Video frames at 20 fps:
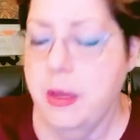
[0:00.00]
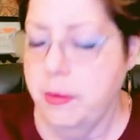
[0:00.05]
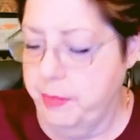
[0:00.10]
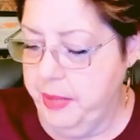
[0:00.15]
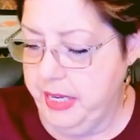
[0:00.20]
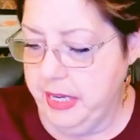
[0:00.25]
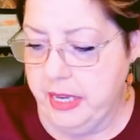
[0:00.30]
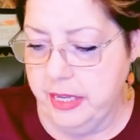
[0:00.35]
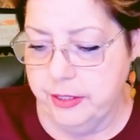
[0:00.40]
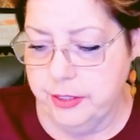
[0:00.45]

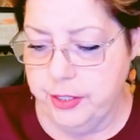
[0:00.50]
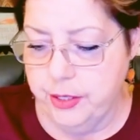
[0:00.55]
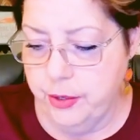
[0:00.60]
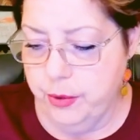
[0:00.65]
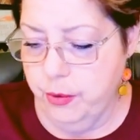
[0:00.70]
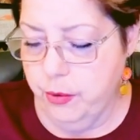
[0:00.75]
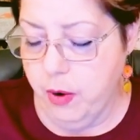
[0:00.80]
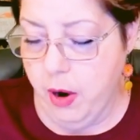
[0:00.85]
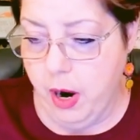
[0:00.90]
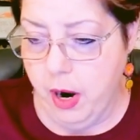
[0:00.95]
because
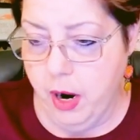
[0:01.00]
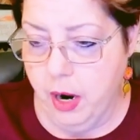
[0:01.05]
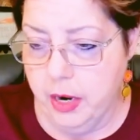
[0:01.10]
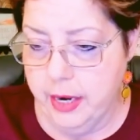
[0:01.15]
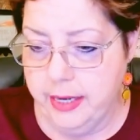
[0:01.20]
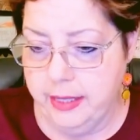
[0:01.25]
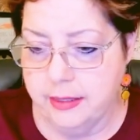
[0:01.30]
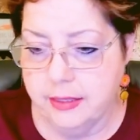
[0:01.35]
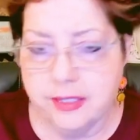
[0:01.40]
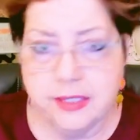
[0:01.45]
you are
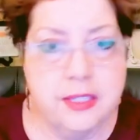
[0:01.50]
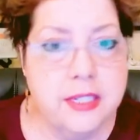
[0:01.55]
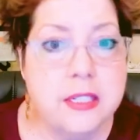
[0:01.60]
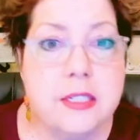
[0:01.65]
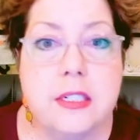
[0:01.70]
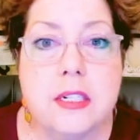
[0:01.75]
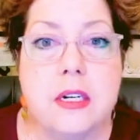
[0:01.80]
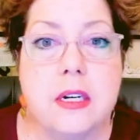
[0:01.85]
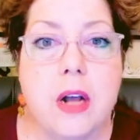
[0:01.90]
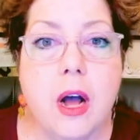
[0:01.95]

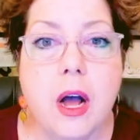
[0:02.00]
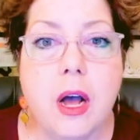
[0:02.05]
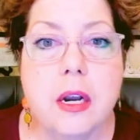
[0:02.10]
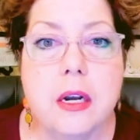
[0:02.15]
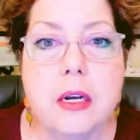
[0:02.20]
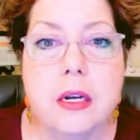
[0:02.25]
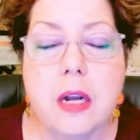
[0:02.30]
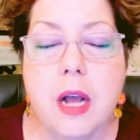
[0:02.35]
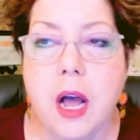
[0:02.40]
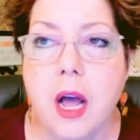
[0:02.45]
insistent
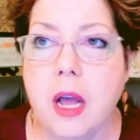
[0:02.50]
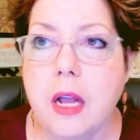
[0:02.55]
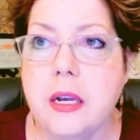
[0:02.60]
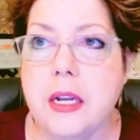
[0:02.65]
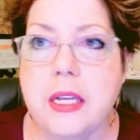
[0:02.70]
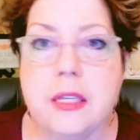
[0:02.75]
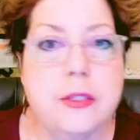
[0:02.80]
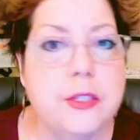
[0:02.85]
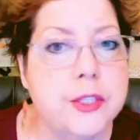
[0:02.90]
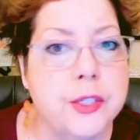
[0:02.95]
on
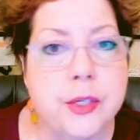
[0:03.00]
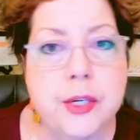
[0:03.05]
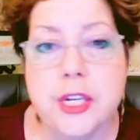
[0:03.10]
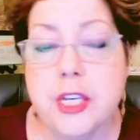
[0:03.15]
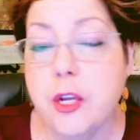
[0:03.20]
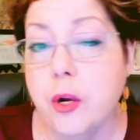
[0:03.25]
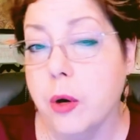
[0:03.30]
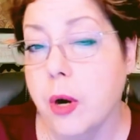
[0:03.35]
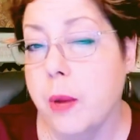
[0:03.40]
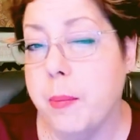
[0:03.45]

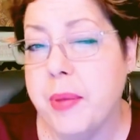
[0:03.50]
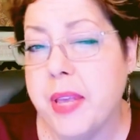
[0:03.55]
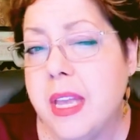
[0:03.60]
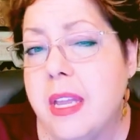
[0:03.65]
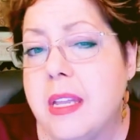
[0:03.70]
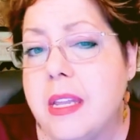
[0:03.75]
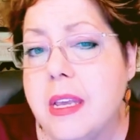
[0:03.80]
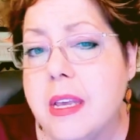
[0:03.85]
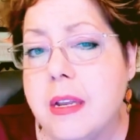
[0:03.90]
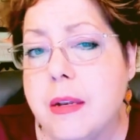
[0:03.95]
inserting your
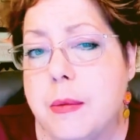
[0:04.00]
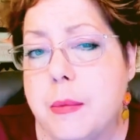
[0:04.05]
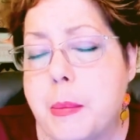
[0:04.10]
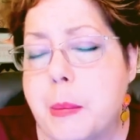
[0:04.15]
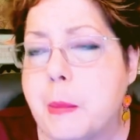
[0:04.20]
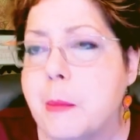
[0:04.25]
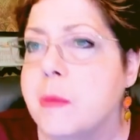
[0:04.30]
opinion.